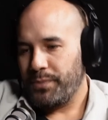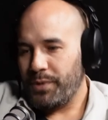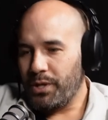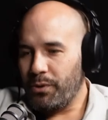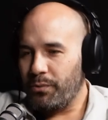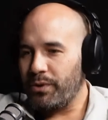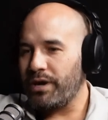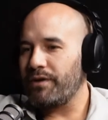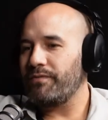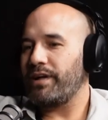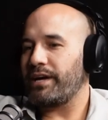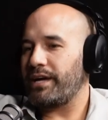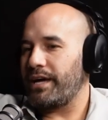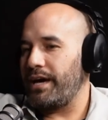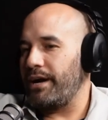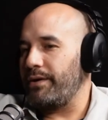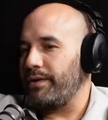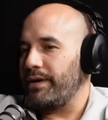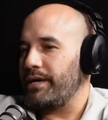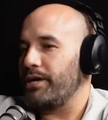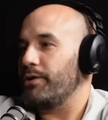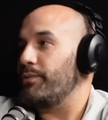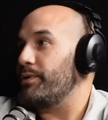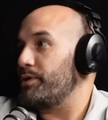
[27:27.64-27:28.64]
we have like
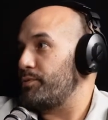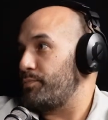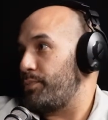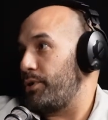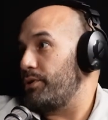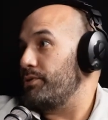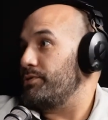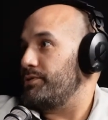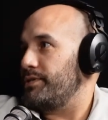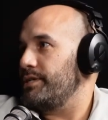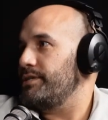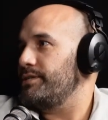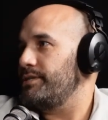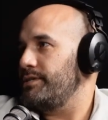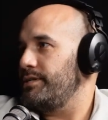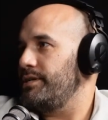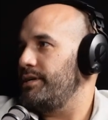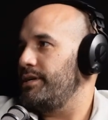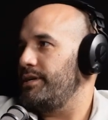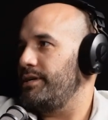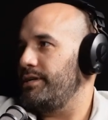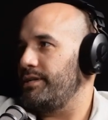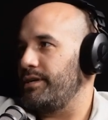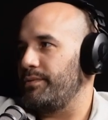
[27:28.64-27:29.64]
our EOS process
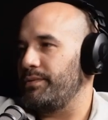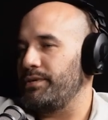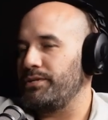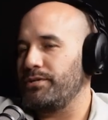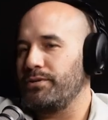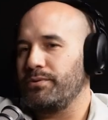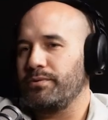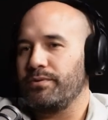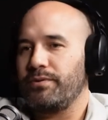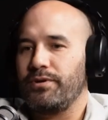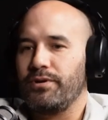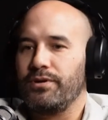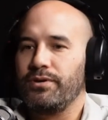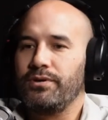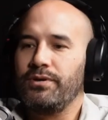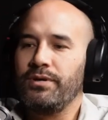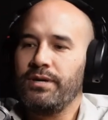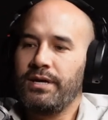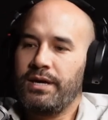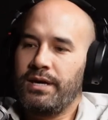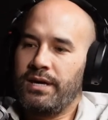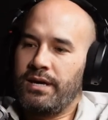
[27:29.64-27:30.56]
yep. that we do with you.